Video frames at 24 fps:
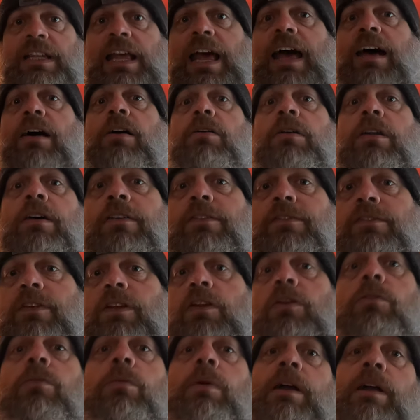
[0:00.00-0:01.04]
Out of
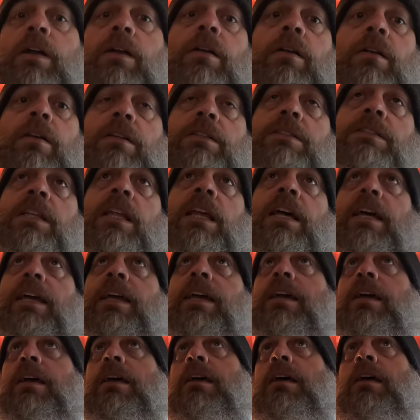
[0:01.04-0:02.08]
nowhere. It's
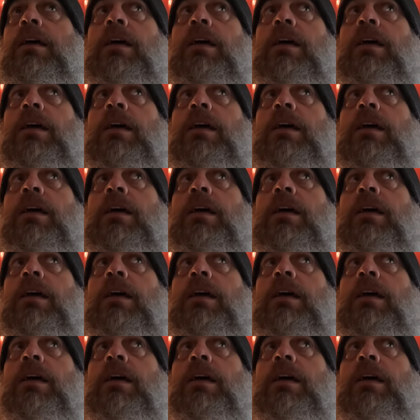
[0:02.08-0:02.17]
like,